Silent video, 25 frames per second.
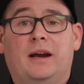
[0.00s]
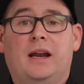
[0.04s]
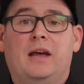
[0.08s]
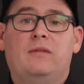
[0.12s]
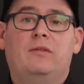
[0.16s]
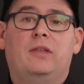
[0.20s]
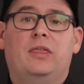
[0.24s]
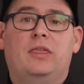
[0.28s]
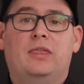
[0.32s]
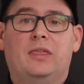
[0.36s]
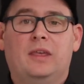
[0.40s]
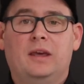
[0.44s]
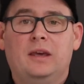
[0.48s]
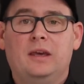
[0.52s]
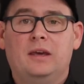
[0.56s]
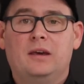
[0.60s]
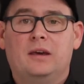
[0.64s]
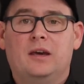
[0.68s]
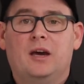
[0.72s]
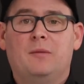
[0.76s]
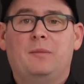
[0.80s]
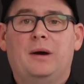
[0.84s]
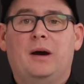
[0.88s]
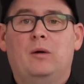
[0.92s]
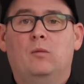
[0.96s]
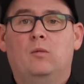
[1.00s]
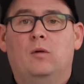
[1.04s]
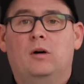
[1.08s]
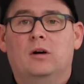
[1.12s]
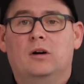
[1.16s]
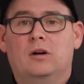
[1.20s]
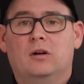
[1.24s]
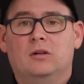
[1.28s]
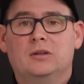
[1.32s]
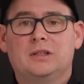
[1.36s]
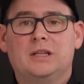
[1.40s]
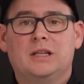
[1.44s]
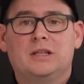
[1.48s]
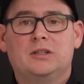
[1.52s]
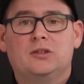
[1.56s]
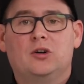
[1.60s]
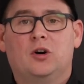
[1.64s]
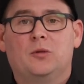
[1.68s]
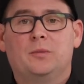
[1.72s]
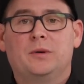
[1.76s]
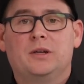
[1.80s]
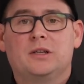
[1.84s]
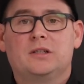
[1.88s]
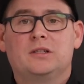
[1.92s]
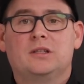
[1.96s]
and have a think about what content
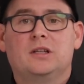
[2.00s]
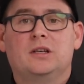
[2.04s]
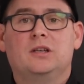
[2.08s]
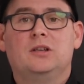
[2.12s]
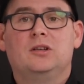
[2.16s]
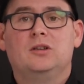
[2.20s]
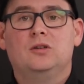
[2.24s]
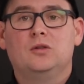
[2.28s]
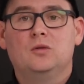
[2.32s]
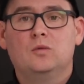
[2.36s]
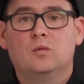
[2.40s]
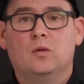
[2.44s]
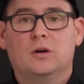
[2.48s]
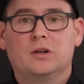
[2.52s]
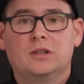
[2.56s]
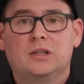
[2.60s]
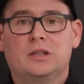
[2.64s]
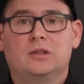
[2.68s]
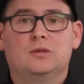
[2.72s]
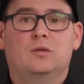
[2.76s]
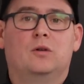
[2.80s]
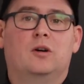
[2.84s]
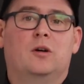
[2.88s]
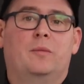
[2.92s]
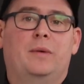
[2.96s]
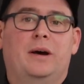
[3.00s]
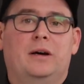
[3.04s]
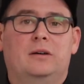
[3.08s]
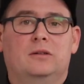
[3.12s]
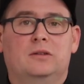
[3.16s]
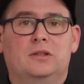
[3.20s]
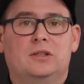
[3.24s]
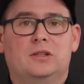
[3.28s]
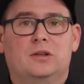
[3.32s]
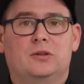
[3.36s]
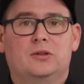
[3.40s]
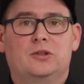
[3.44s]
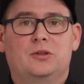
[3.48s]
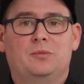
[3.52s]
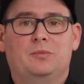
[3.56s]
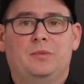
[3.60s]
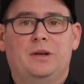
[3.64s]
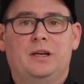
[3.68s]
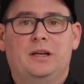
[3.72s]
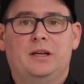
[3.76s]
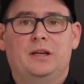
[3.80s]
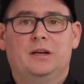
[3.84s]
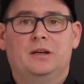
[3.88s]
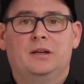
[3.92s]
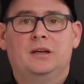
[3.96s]
topics that you want to talk about on social
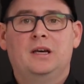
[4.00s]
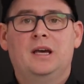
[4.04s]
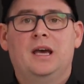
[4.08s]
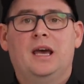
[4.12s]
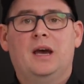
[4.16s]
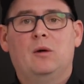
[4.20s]
media